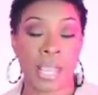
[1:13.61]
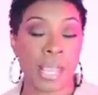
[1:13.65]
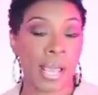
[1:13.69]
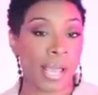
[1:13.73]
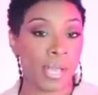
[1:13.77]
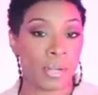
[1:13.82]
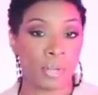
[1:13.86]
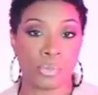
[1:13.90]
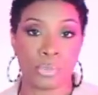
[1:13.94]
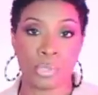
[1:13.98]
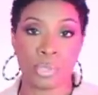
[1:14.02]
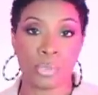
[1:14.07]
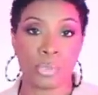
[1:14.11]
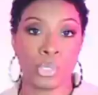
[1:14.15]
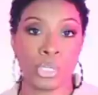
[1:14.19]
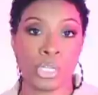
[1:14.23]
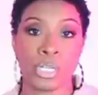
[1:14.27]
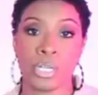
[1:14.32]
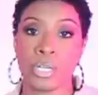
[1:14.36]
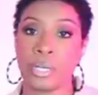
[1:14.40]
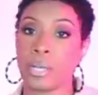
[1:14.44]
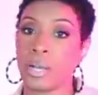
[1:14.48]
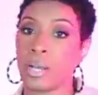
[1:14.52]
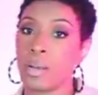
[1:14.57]
I don't know
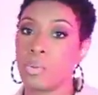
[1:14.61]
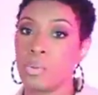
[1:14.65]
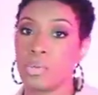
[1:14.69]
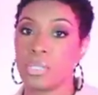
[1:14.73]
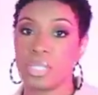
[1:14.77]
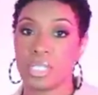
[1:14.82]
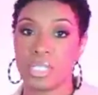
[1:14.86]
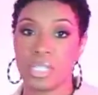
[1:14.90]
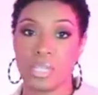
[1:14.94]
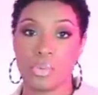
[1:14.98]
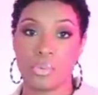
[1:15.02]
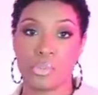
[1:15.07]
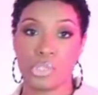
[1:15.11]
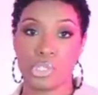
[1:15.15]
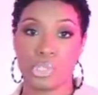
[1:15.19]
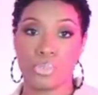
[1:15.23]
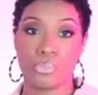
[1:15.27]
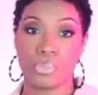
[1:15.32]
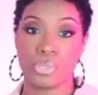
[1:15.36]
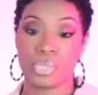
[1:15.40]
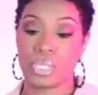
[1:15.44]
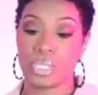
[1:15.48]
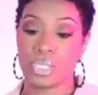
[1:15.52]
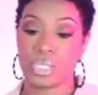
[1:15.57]
her. I wasn't there when she
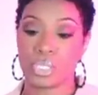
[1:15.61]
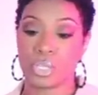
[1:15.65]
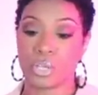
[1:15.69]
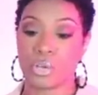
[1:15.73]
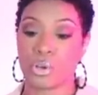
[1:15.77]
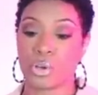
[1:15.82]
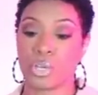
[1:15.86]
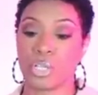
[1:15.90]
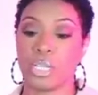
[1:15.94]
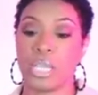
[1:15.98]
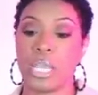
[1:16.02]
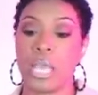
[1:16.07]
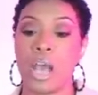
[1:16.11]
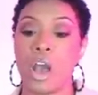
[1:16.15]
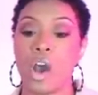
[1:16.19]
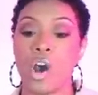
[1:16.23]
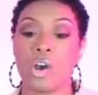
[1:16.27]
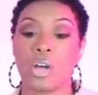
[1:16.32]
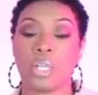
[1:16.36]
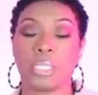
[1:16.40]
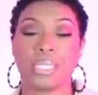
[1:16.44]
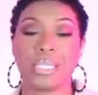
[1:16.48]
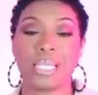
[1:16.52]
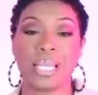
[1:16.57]
put this on.
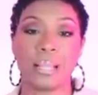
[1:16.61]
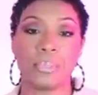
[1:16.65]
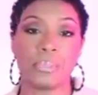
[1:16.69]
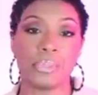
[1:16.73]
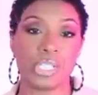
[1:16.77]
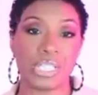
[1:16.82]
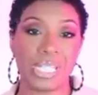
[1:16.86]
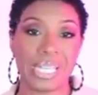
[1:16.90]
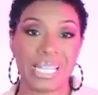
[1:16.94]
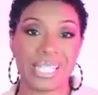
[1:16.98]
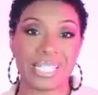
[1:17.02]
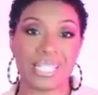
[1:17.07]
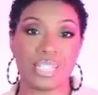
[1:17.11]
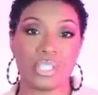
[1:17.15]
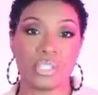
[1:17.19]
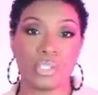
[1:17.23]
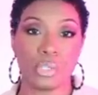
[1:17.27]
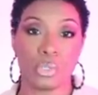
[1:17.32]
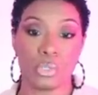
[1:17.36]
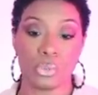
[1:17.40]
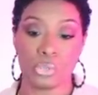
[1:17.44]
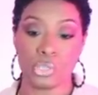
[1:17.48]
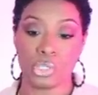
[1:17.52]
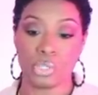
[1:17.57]
On top, she has this
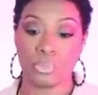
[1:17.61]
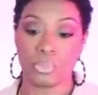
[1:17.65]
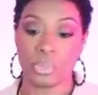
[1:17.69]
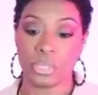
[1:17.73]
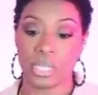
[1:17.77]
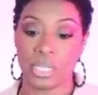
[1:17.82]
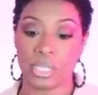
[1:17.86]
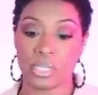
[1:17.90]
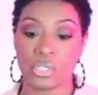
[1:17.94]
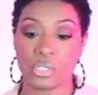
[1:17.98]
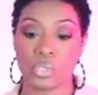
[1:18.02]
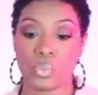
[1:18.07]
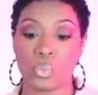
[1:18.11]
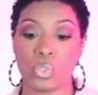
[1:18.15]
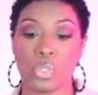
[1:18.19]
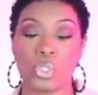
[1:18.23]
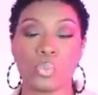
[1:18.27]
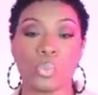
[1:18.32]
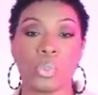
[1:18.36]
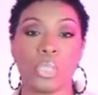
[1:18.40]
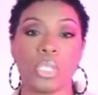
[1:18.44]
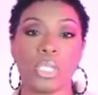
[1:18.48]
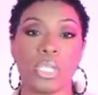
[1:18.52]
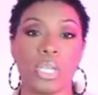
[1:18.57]
Gucci blazer,
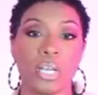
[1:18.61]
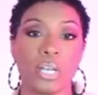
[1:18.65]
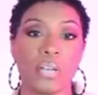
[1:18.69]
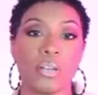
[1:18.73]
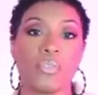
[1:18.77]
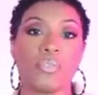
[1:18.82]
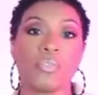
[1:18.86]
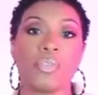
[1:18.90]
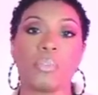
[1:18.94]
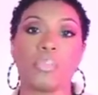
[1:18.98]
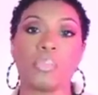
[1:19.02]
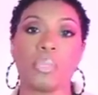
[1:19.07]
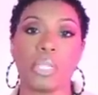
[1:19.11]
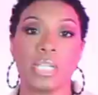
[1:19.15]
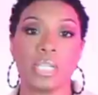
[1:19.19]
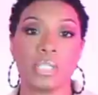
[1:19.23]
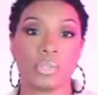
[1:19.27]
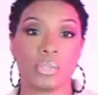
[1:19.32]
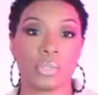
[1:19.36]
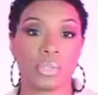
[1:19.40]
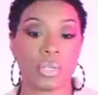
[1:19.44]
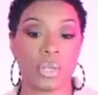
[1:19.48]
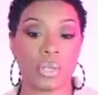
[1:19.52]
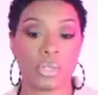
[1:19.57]
which we love. The
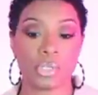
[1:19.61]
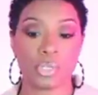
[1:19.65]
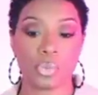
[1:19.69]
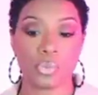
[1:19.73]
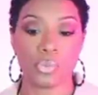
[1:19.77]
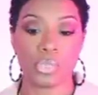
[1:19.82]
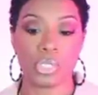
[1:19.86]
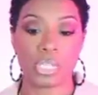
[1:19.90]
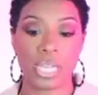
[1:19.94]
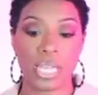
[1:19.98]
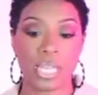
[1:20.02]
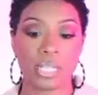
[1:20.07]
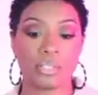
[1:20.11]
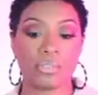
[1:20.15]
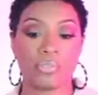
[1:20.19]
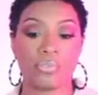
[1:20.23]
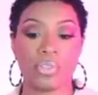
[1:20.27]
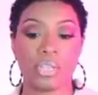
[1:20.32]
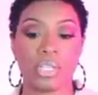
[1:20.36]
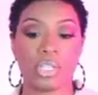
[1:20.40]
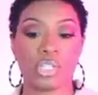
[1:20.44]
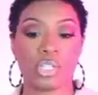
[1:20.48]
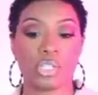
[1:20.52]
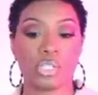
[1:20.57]
blazer is also relaxed
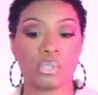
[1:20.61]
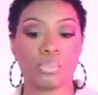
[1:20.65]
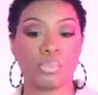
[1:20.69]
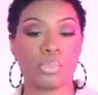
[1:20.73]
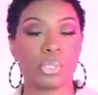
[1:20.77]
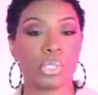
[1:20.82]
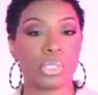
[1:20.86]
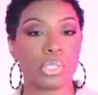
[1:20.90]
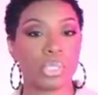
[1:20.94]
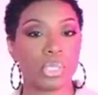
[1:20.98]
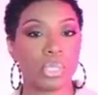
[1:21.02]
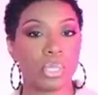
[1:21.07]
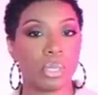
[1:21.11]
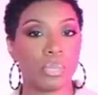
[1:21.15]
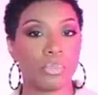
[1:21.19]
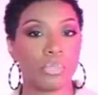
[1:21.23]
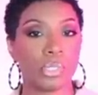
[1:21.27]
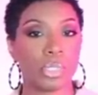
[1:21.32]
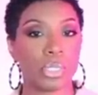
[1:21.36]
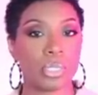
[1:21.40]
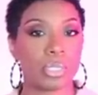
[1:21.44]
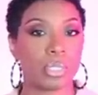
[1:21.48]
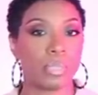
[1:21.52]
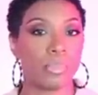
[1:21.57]
fit. She's pushed it up
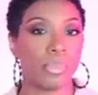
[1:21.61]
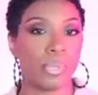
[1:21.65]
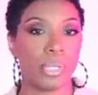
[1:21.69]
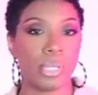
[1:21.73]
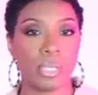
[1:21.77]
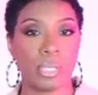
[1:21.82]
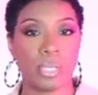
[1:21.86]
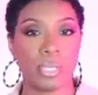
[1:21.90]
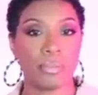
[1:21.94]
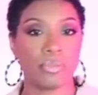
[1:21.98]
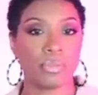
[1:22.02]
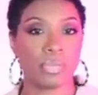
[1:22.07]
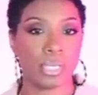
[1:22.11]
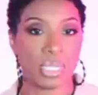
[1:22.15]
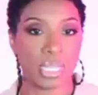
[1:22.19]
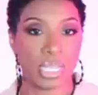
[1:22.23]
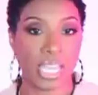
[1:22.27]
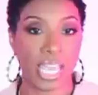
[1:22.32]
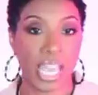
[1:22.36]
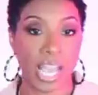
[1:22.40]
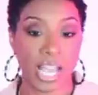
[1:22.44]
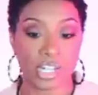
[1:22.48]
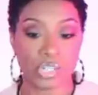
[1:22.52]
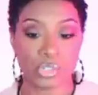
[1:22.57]
just a bit, gives it a
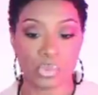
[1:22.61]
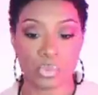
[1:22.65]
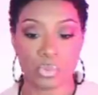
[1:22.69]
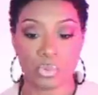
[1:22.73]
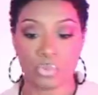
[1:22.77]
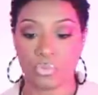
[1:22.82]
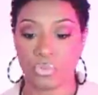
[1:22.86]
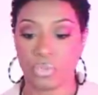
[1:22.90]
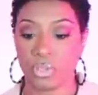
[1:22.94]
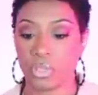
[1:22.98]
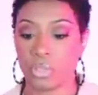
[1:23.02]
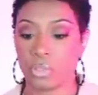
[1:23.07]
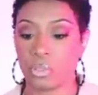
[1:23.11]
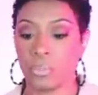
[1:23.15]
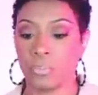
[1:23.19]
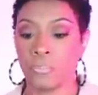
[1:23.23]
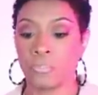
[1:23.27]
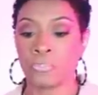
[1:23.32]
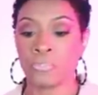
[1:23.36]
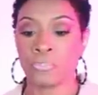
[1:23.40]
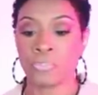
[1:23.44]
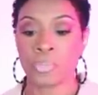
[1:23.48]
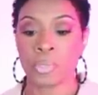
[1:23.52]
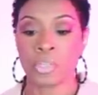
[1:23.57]
casual feel.
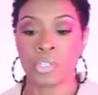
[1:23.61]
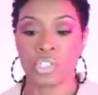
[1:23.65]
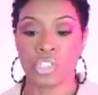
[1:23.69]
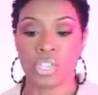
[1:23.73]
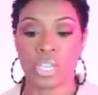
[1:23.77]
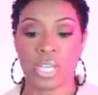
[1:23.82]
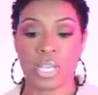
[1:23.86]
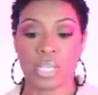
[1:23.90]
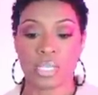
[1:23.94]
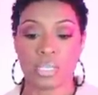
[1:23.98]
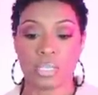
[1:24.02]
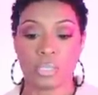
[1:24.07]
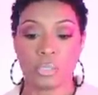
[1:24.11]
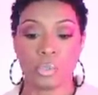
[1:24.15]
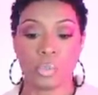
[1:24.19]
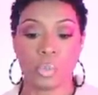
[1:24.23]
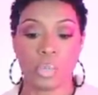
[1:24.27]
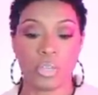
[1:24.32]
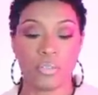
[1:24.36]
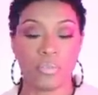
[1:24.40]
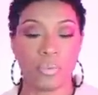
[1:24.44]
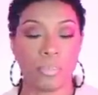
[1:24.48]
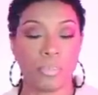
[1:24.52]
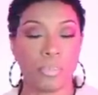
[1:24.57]
She has the
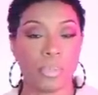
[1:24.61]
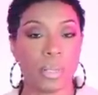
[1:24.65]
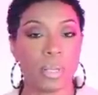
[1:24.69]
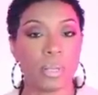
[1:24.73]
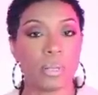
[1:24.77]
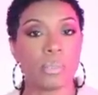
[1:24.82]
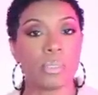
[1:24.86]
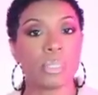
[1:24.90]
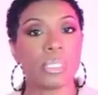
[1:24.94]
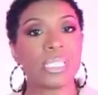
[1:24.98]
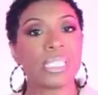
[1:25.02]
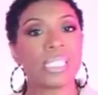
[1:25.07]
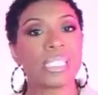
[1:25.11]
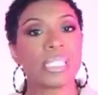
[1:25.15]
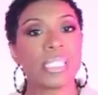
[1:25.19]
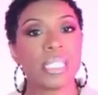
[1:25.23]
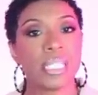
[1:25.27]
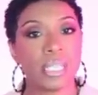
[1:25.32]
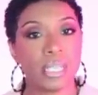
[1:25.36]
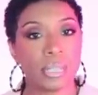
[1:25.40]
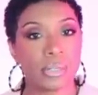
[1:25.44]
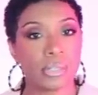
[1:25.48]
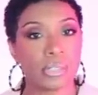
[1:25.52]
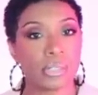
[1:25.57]
Loewe belt,
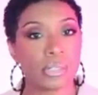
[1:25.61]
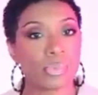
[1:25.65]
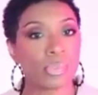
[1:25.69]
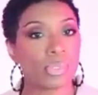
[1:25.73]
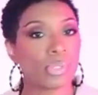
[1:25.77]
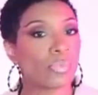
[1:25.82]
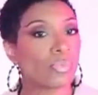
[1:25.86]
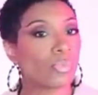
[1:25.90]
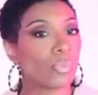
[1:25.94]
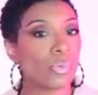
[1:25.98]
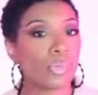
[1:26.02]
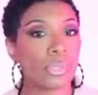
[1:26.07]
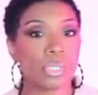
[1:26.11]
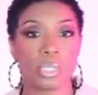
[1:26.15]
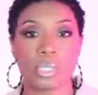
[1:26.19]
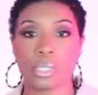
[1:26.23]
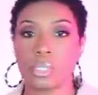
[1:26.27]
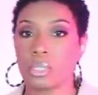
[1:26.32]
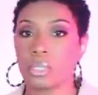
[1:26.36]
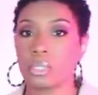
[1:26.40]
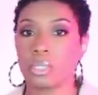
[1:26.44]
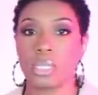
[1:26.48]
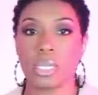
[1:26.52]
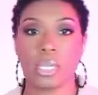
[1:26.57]
sneakers, which of
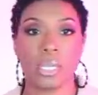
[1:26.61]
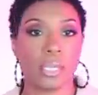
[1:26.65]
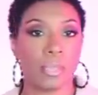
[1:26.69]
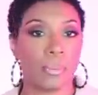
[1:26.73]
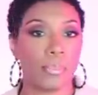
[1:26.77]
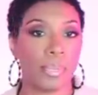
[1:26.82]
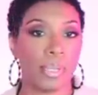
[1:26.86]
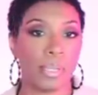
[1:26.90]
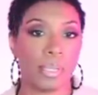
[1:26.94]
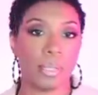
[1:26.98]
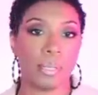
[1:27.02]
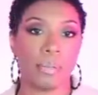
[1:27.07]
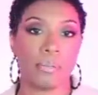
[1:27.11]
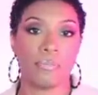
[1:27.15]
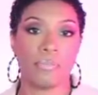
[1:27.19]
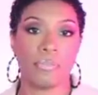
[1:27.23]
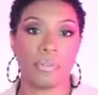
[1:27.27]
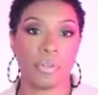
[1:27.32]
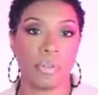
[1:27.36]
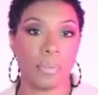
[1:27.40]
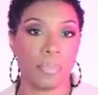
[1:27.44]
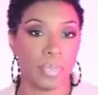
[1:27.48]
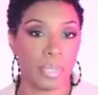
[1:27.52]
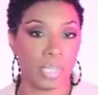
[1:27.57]
course is again making it
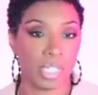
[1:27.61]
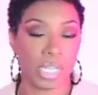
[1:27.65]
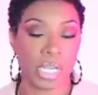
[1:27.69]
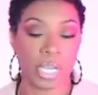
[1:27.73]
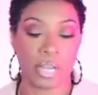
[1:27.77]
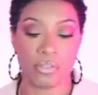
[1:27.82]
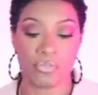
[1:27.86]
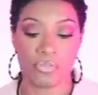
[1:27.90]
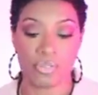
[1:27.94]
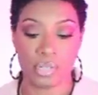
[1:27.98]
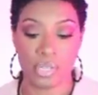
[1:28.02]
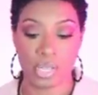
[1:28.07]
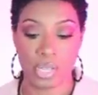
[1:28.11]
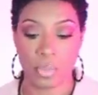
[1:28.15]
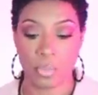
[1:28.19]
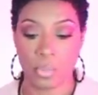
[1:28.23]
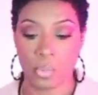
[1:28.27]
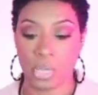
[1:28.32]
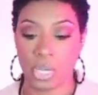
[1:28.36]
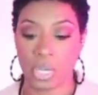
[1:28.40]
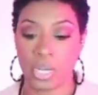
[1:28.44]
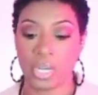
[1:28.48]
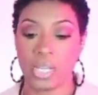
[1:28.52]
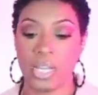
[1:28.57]
very much everyday
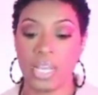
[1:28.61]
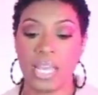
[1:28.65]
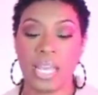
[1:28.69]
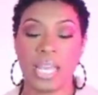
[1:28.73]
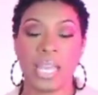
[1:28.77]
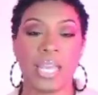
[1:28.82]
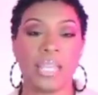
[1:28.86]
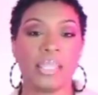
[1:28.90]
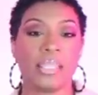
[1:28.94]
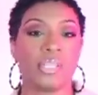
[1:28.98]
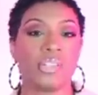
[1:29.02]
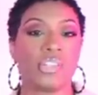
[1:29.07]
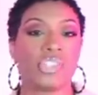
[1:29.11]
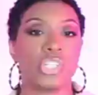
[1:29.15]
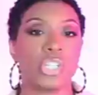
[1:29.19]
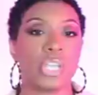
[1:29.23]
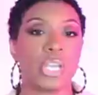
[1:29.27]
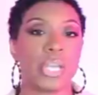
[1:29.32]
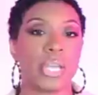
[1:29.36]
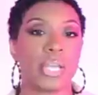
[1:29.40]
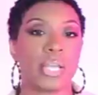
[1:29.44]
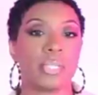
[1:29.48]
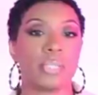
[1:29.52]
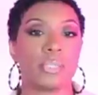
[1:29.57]
wear. And then she
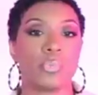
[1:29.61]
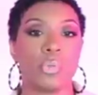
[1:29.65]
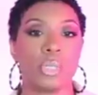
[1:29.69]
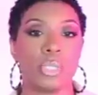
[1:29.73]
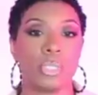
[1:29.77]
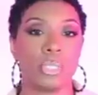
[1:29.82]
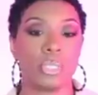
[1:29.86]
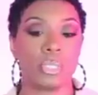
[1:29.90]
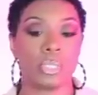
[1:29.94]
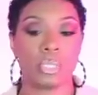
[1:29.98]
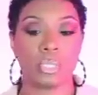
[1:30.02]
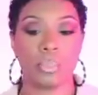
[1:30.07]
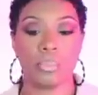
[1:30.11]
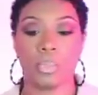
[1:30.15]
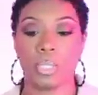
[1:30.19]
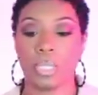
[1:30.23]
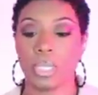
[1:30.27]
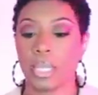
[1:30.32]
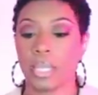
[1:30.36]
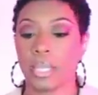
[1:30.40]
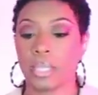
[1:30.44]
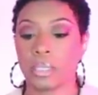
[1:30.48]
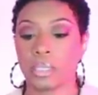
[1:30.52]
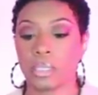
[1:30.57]
has what looks to be
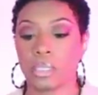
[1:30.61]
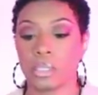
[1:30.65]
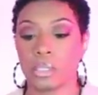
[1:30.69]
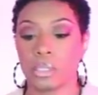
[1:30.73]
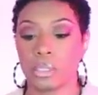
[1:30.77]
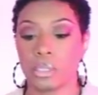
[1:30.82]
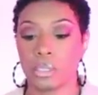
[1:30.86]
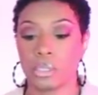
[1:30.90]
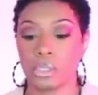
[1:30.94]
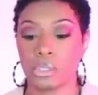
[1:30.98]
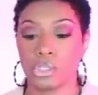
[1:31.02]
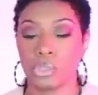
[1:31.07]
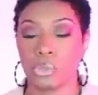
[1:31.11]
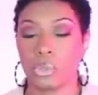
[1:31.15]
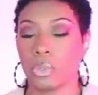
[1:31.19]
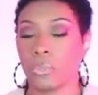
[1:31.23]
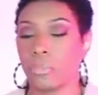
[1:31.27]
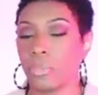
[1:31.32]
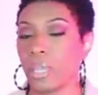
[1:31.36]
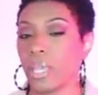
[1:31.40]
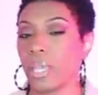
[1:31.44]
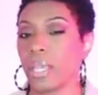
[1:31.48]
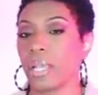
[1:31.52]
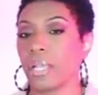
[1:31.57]
like the Jody
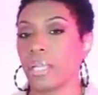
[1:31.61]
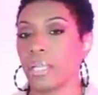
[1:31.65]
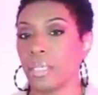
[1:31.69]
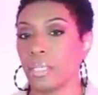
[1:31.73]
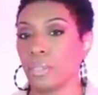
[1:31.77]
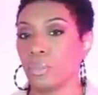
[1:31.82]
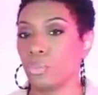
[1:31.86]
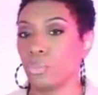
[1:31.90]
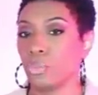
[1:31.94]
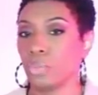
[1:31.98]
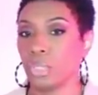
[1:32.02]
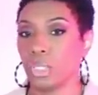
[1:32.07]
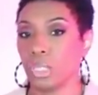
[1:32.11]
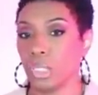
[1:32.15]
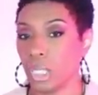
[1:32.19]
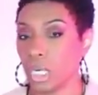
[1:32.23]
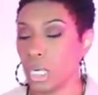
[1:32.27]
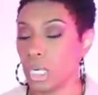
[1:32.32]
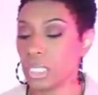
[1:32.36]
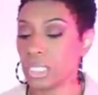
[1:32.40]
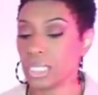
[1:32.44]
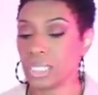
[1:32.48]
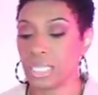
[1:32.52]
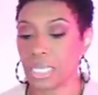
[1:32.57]
bag in a really
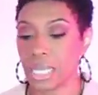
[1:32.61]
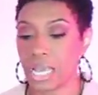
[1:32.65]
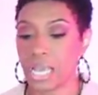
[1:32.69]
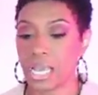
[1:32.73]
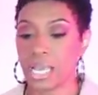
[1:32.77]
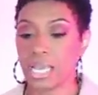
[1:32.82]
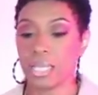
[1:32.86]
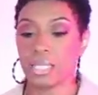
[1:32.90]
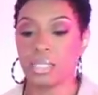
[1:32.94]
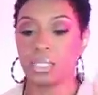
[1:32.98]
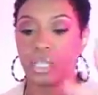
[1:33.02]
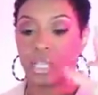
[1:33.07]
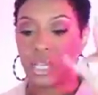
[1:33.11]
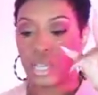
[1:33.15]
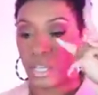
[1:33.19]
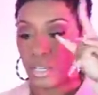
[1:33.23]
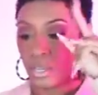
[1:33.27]
large size,